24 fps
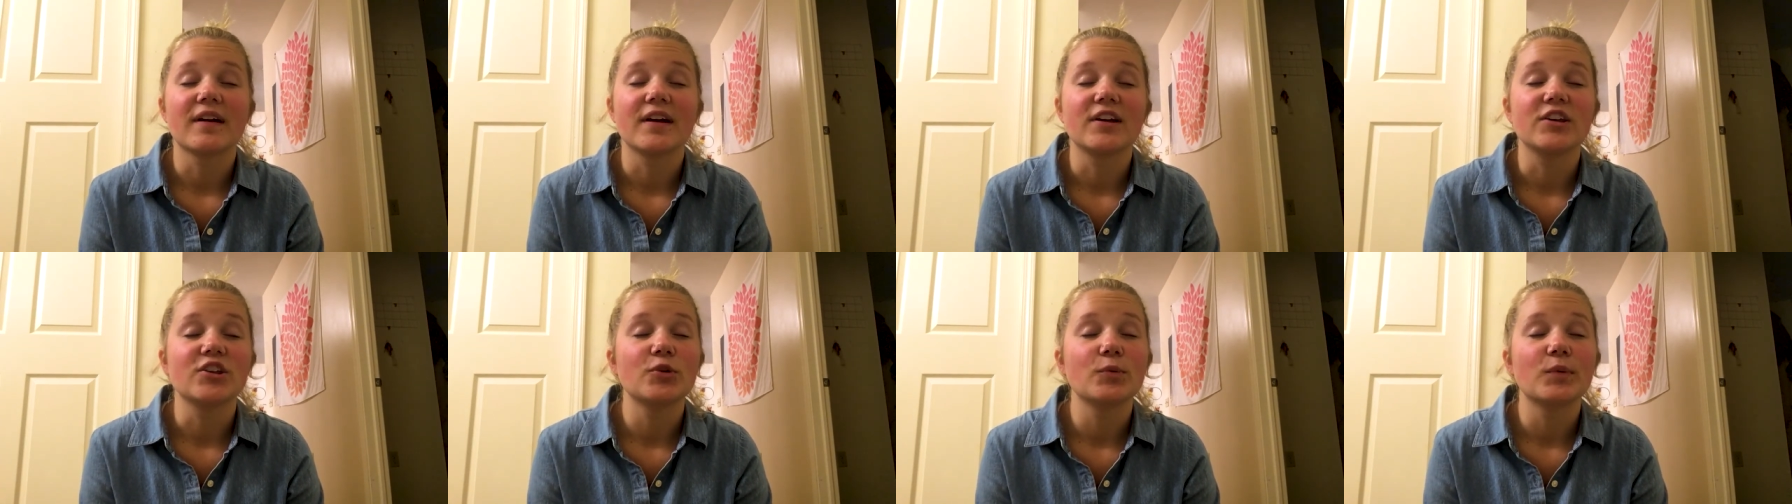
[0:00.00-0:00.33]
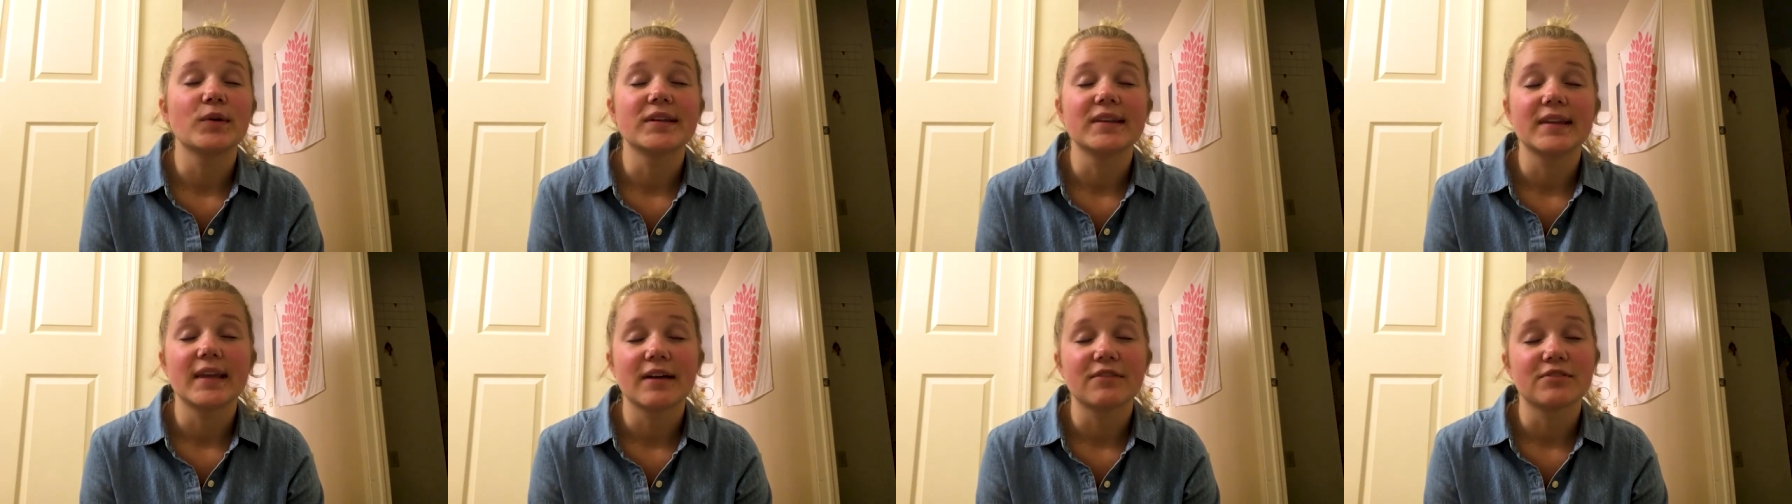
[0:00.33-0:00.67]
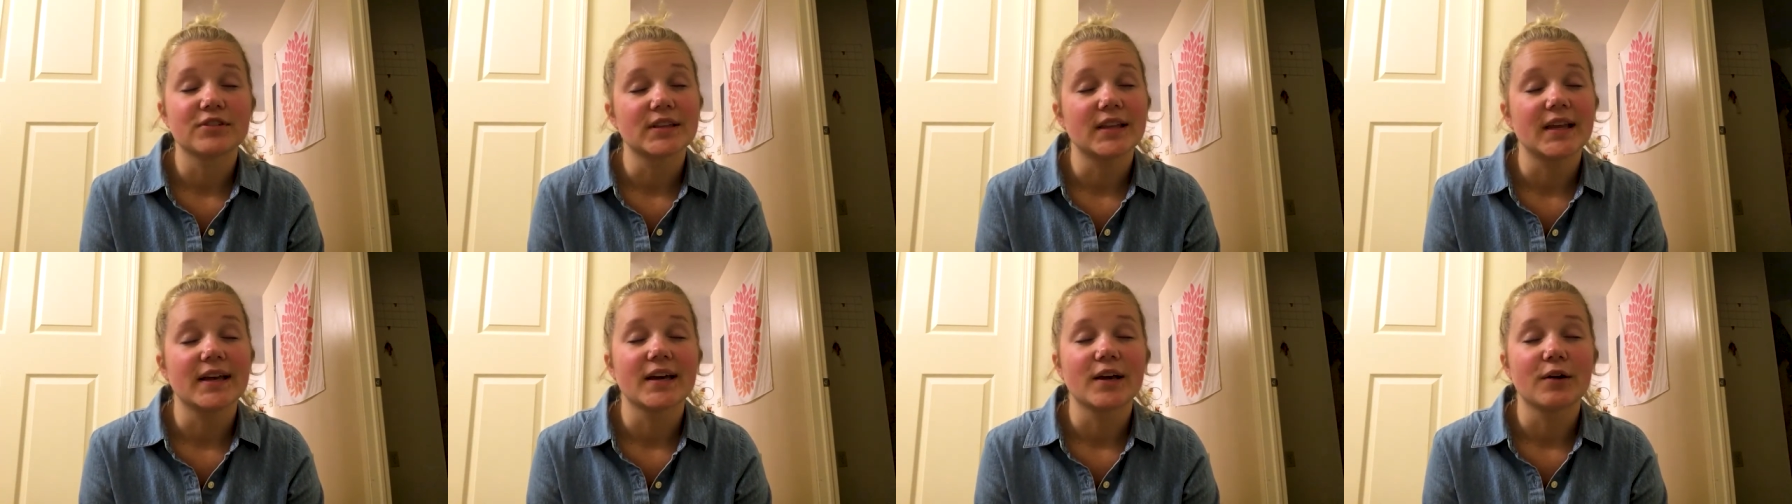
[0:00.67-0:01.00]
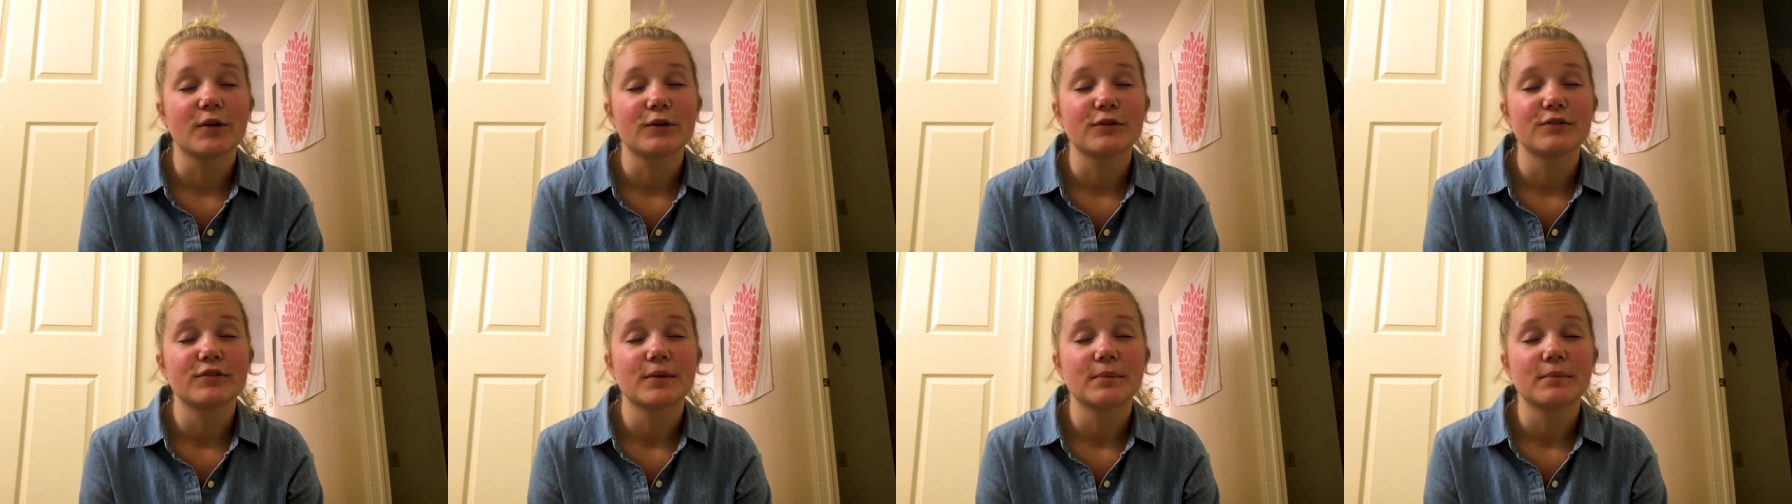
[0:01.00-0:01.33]
and you will never let go
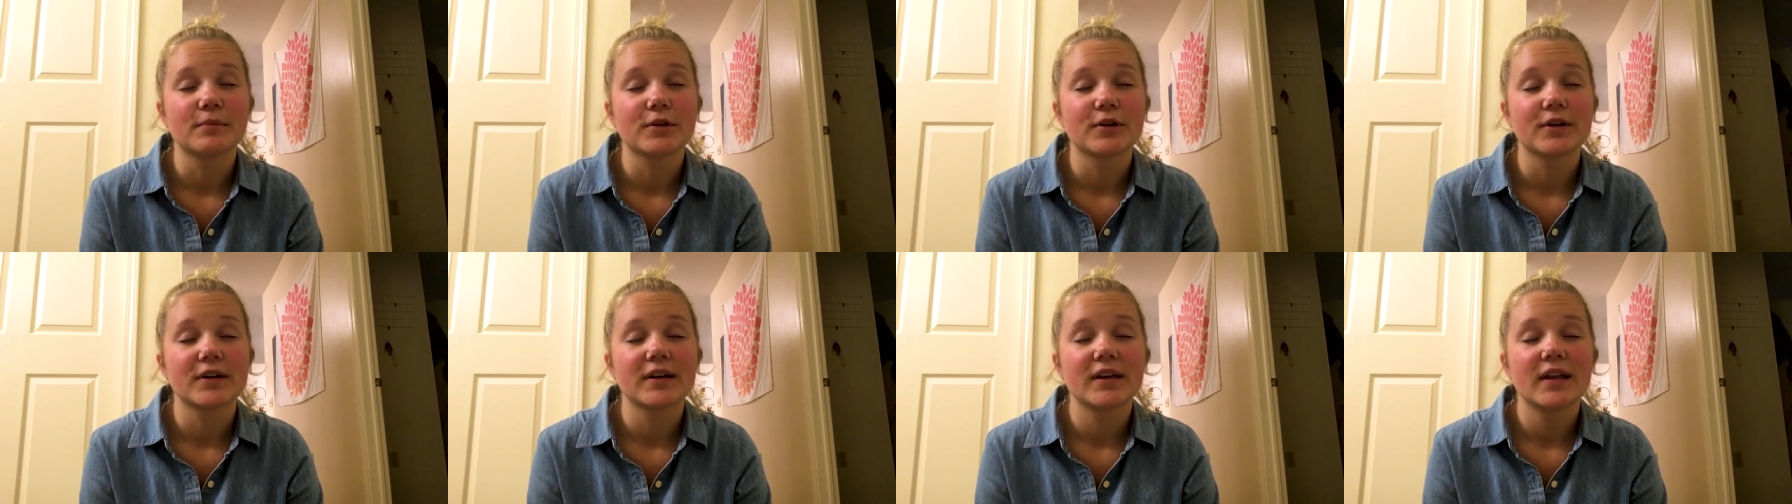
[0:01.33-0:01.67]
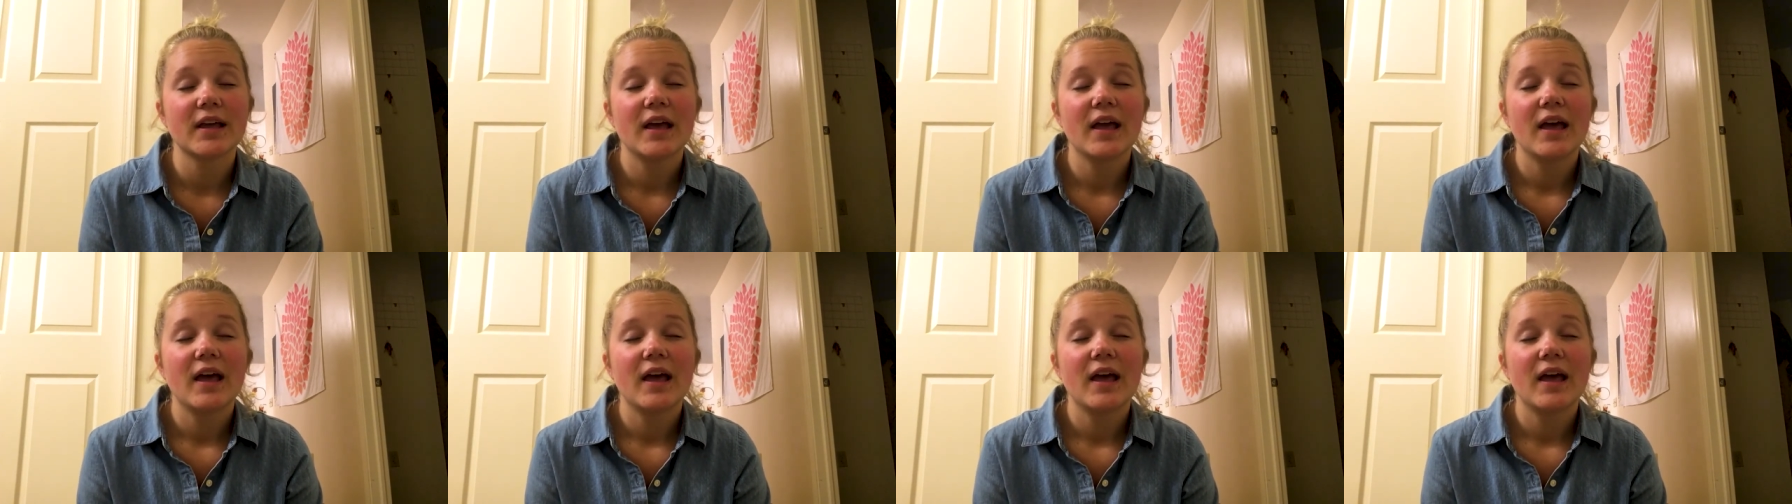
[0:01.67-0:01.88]
of them, Lord.